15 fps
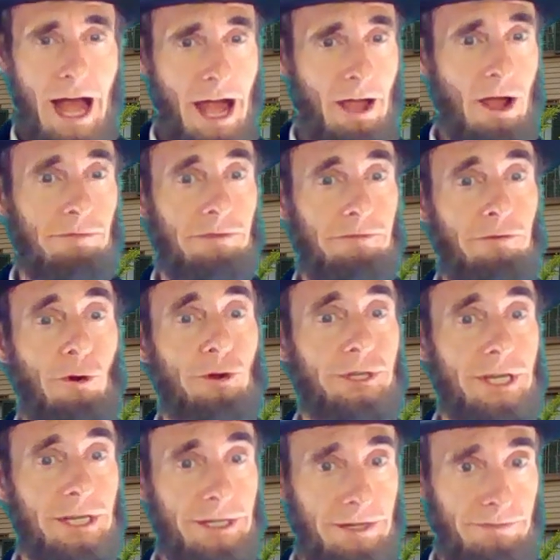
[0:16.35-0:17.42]
I offer
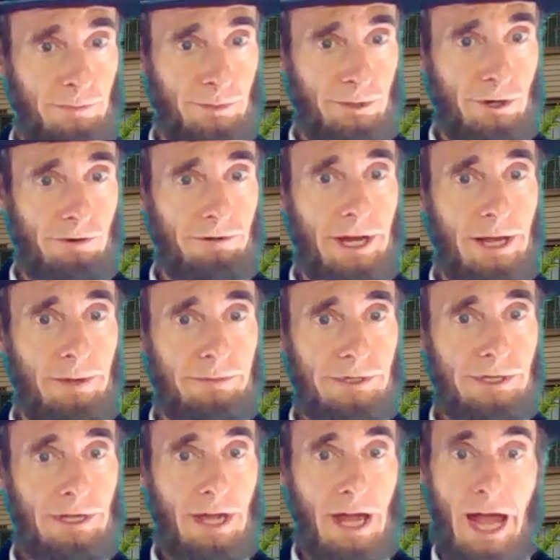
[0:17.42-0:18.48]
14 different programs.
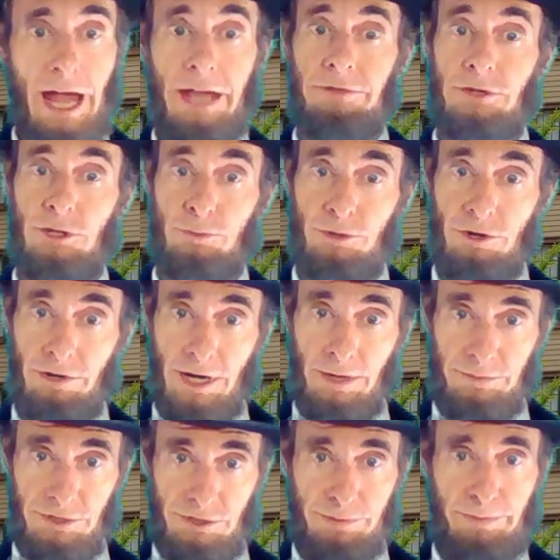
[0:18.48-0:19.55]
I even do
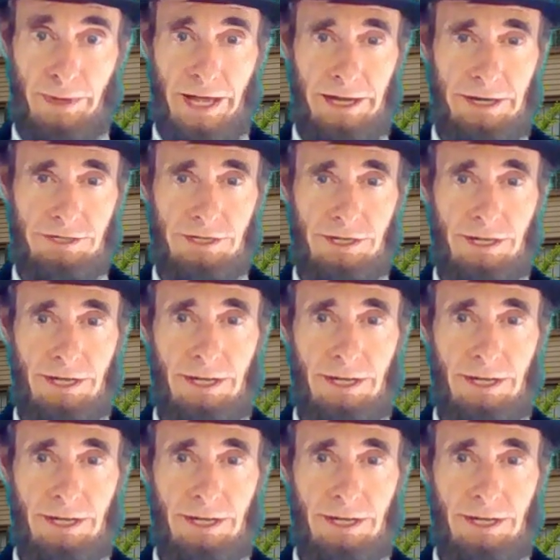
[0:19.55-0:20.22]
programs in Spanish.